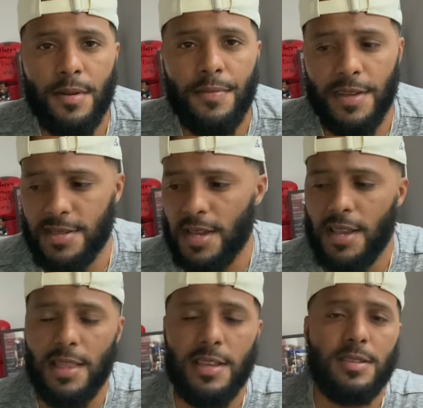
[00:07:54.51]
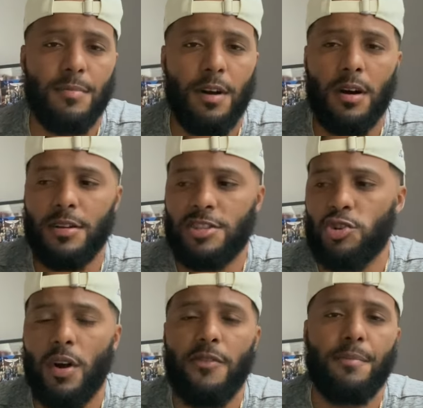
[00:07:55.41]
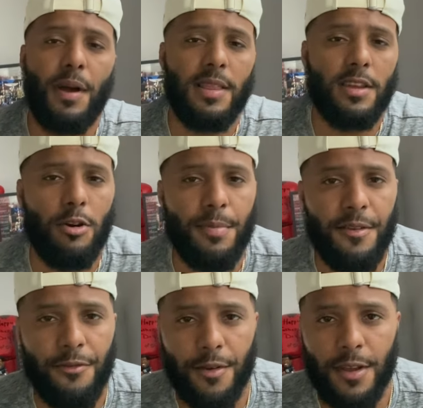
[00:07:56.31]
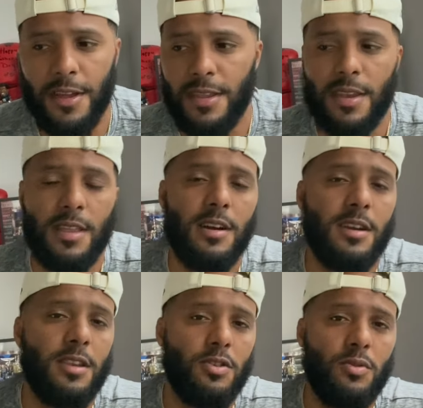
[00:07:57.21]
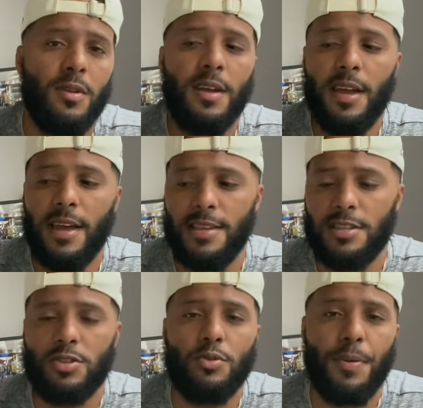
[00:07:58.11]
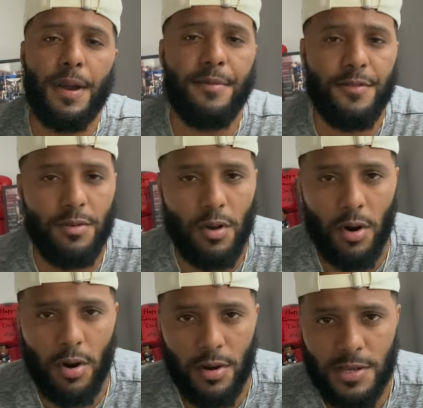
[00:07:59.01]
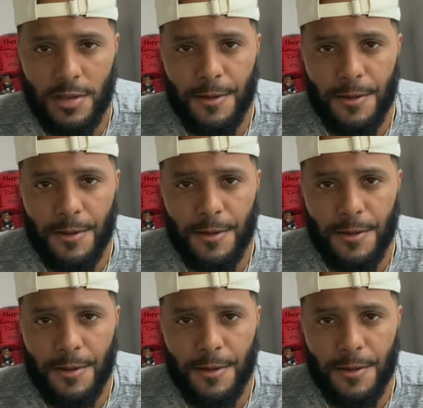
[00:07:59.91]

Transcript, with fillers: they said at least uh, two of them probably gonna be free, and then they're looking to do at least two pay per view cards,